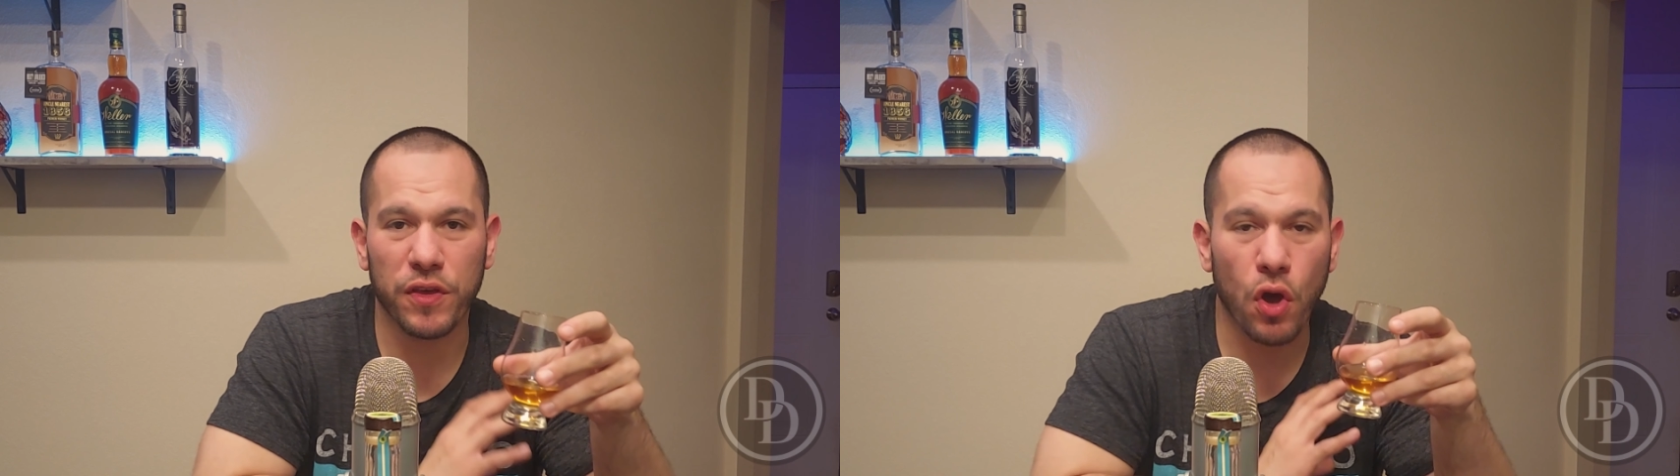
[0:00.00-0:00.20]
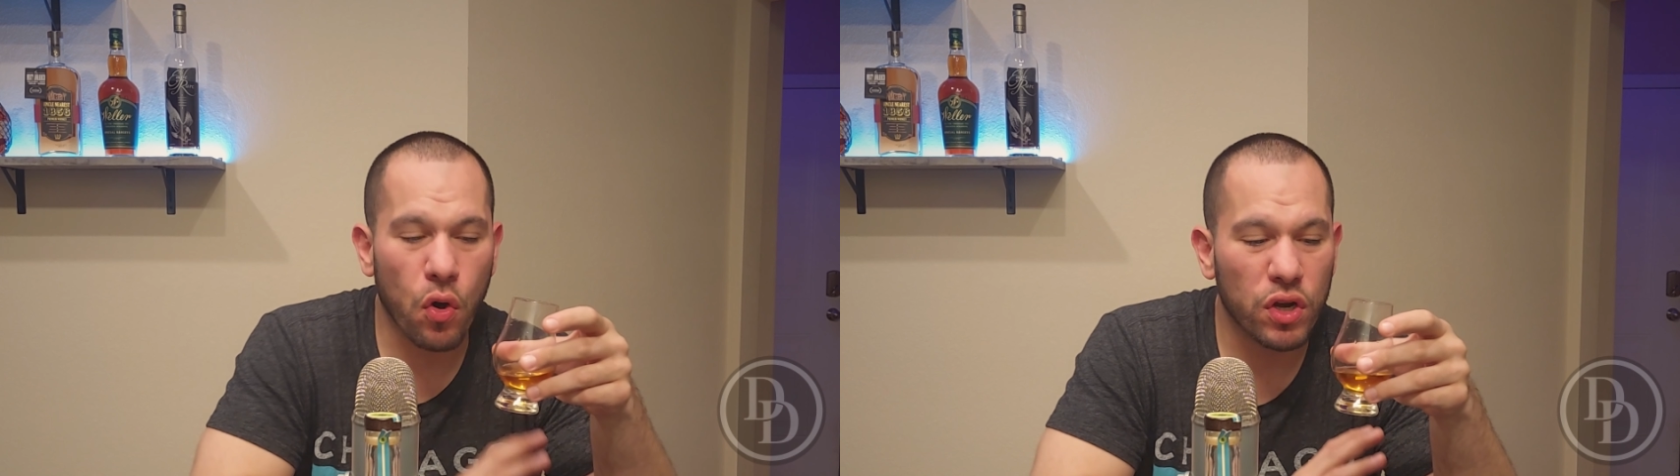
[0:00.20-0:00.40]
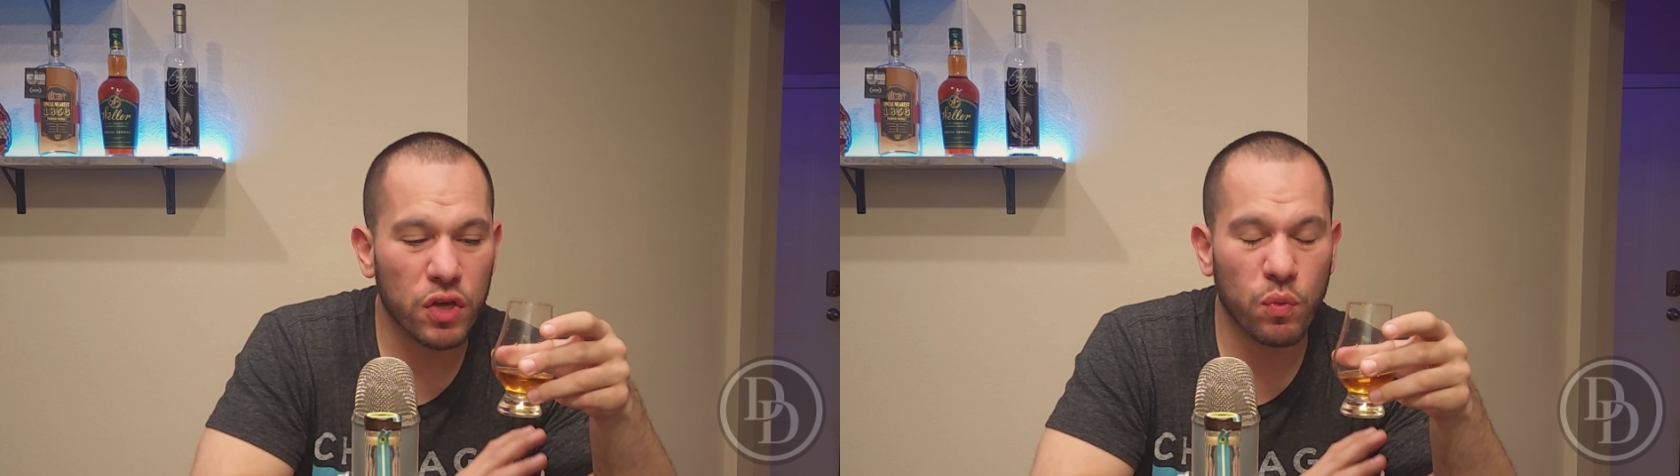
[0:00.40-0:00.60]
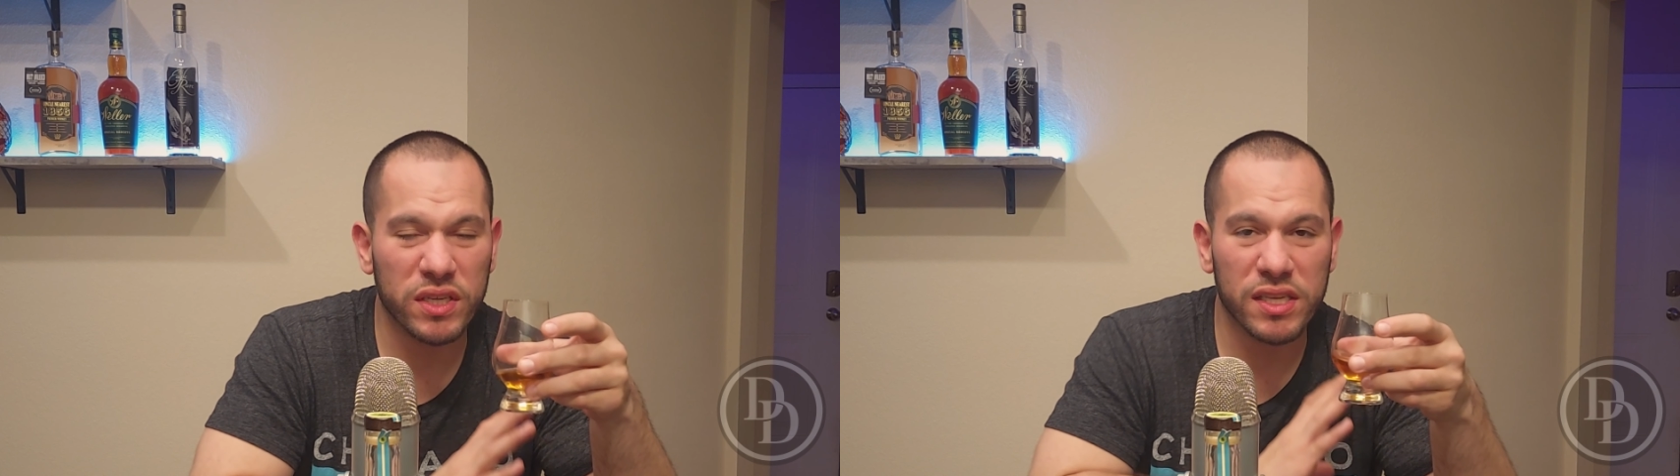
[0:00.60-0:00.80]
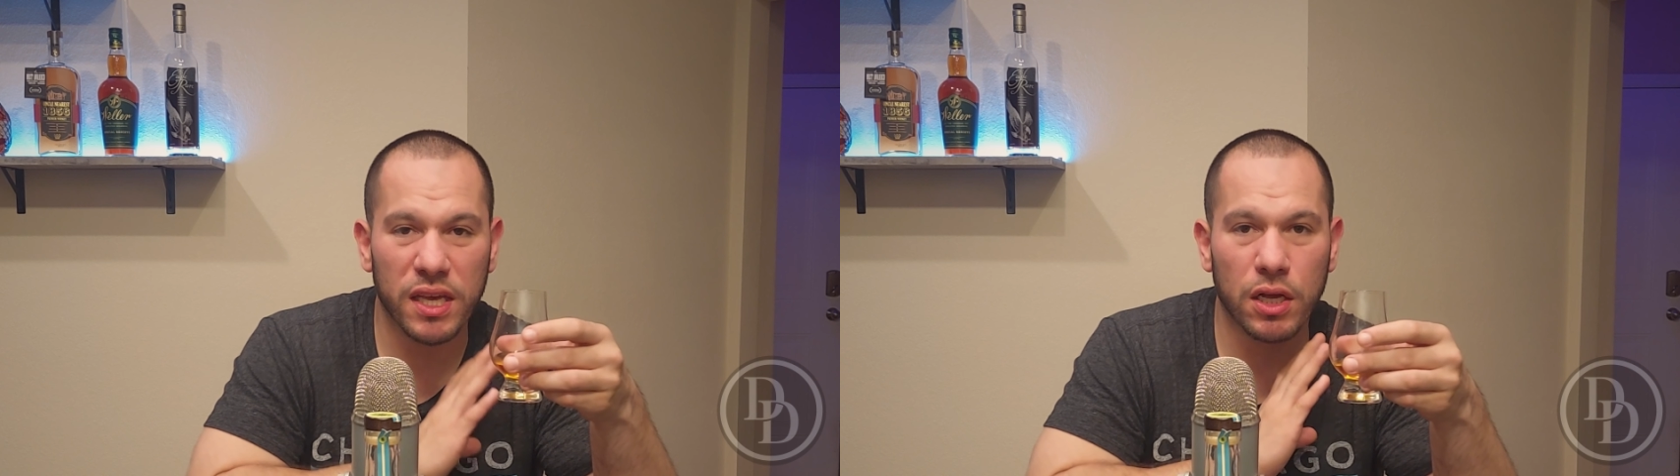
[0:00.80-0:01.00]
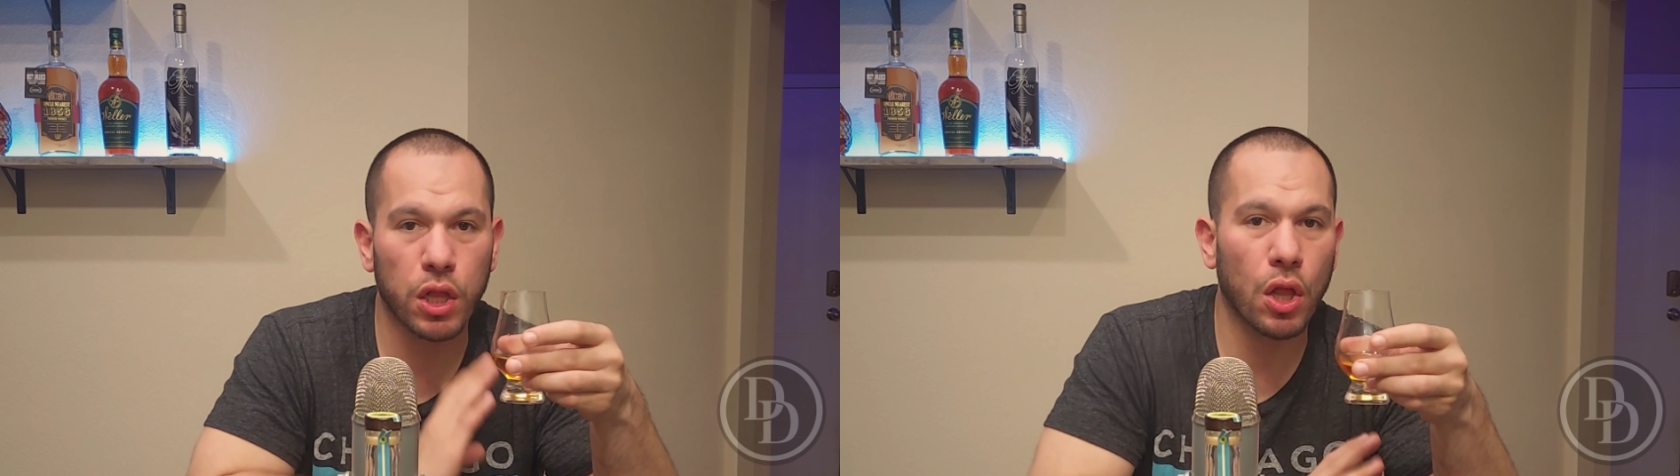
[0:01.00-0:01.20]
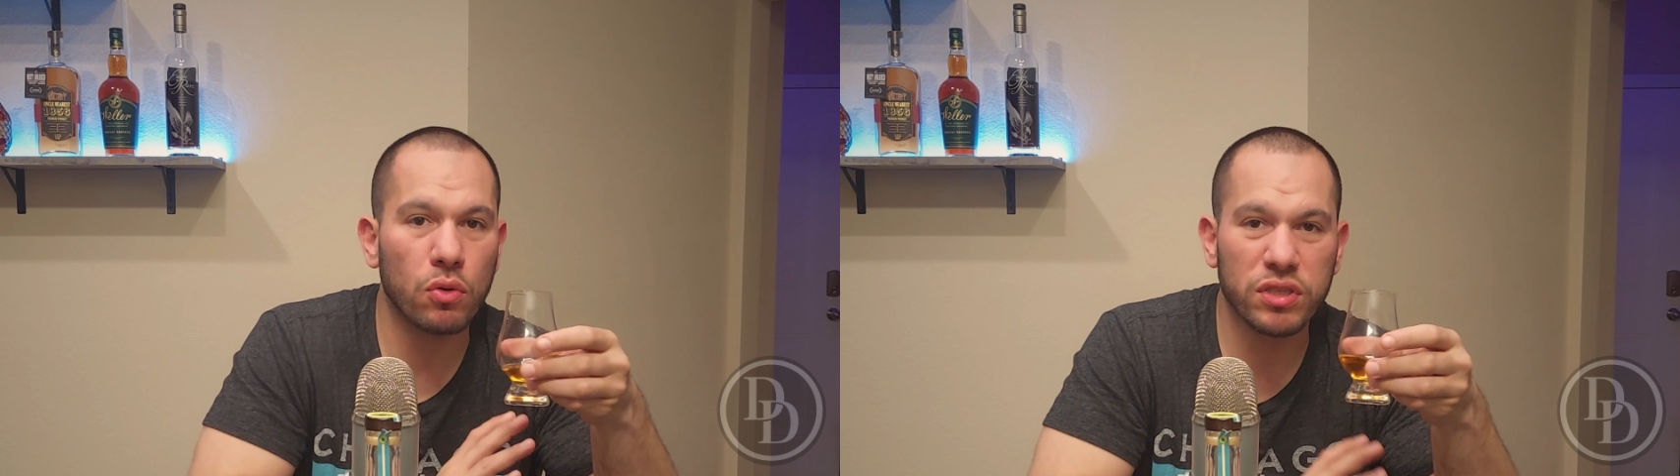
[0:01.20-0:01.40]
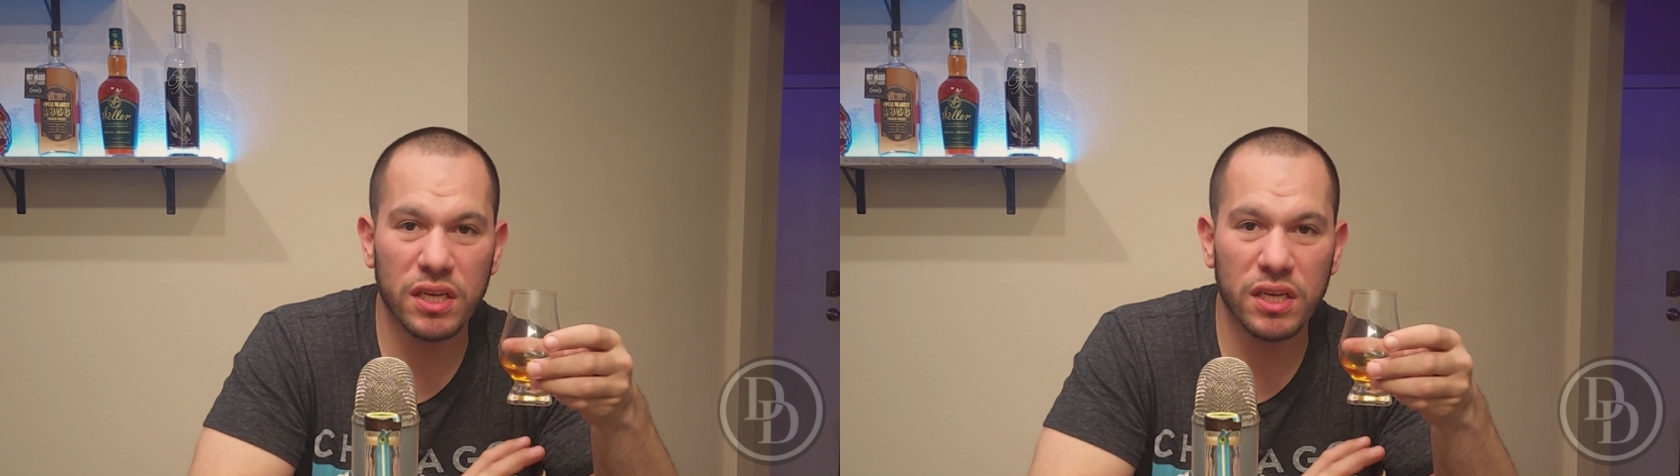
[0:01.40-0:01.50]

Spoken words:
The only whiskey close to